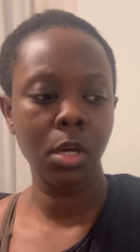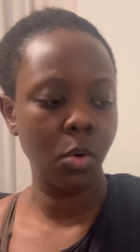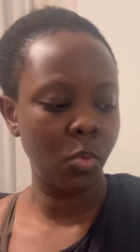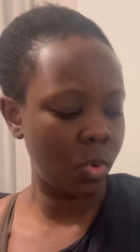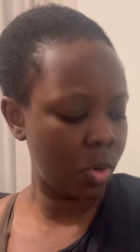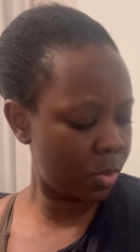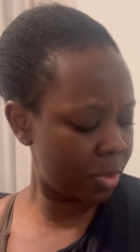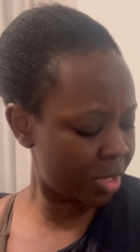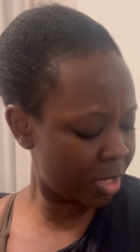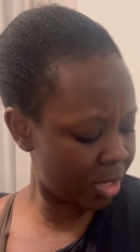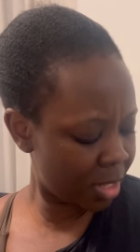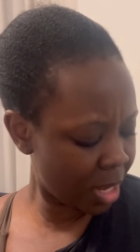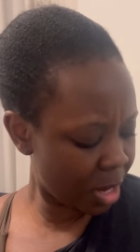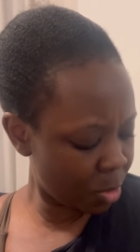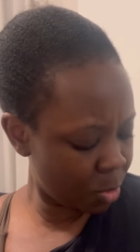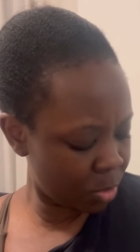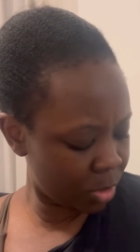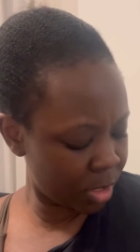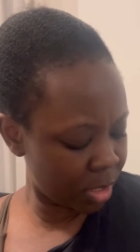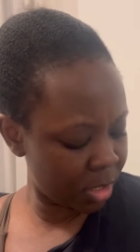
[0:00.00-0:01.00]
What was it that
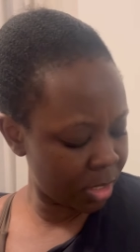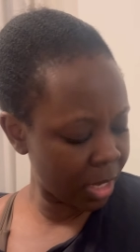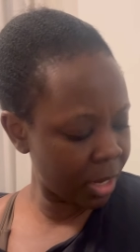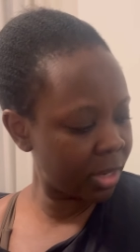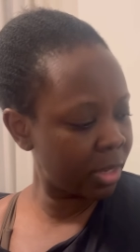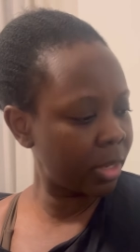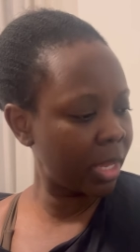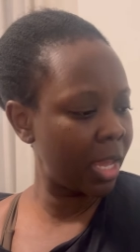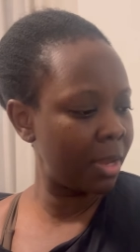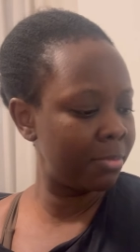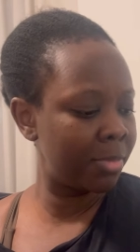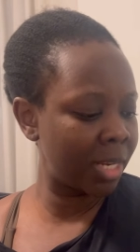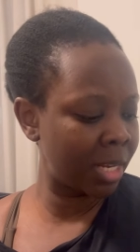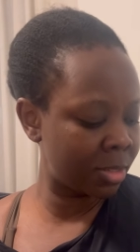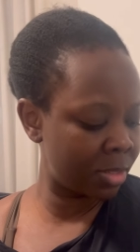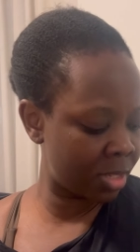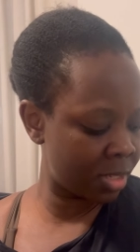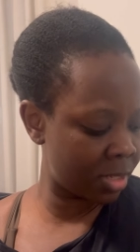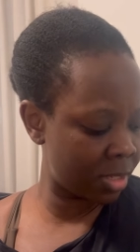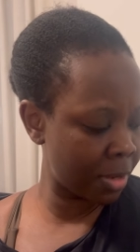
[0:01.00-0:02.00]
ordered that came
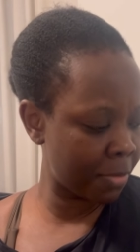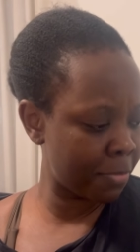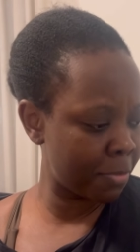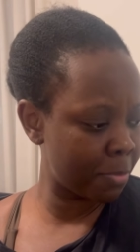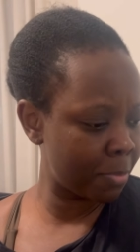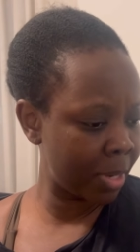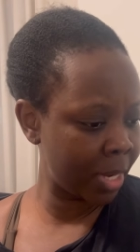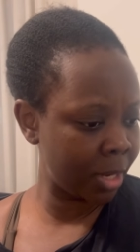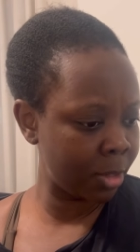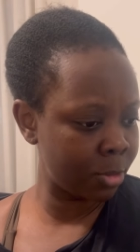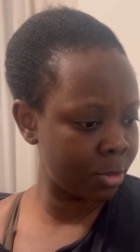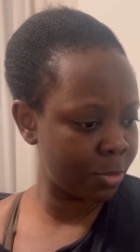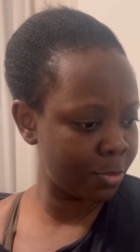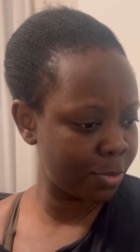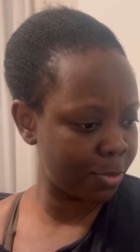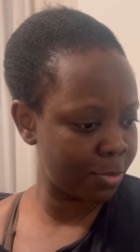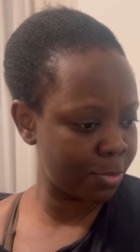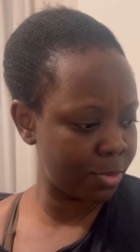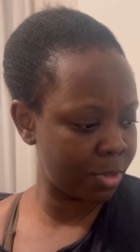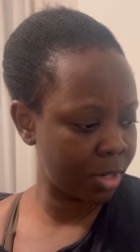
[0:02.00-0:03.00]
down to £7?
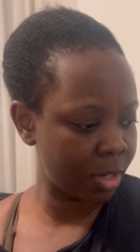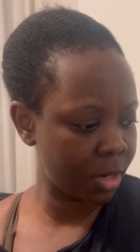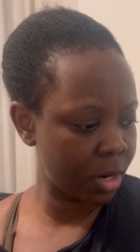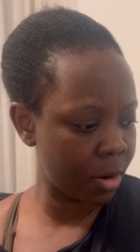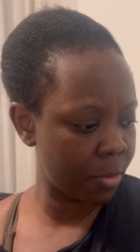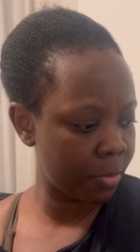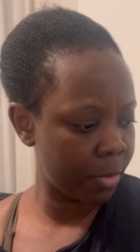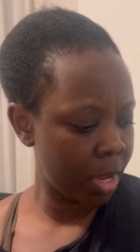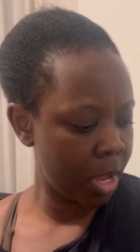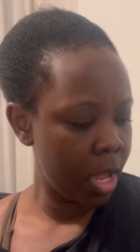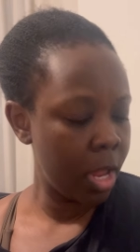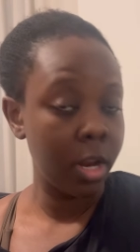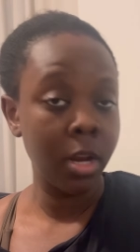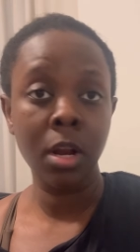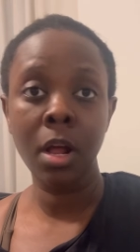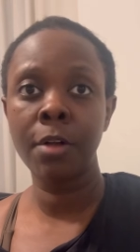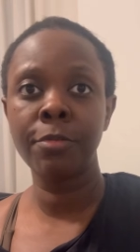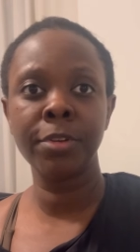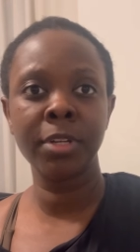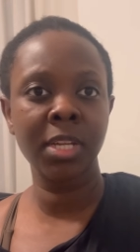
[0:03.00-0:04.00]
I can't.
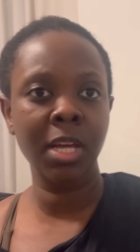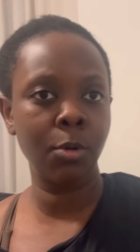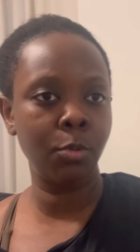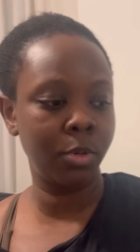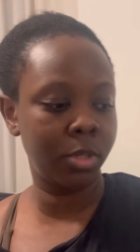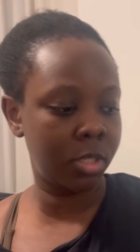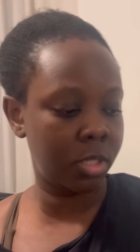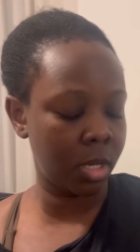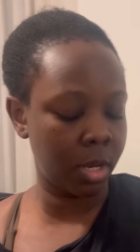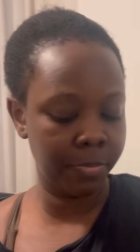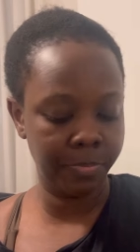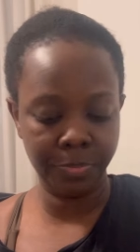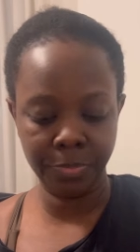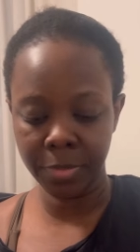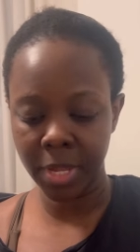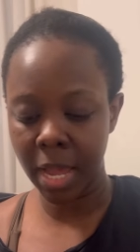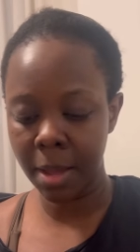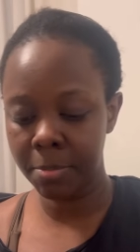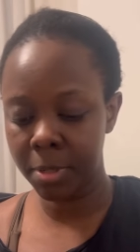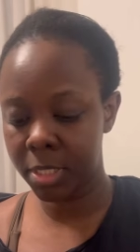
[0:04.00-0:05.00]
No, I think that was um,
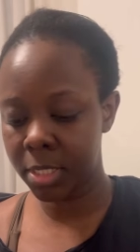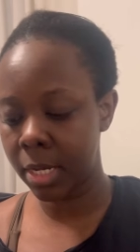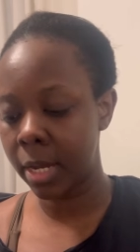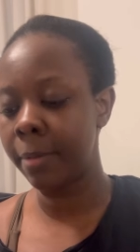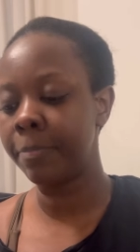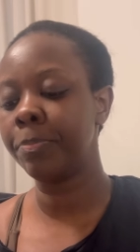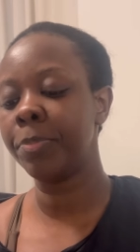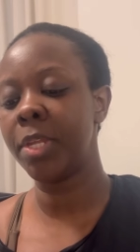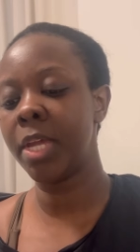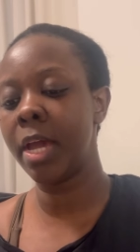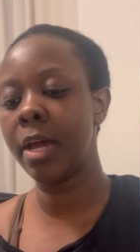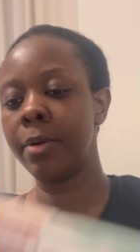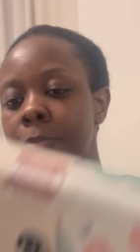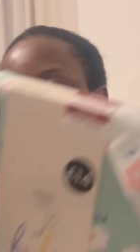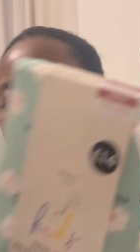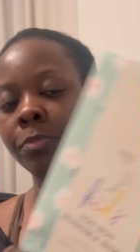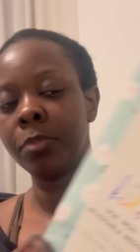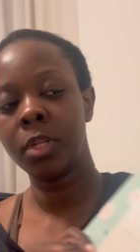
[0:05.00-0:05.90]
Habitat. Yeah.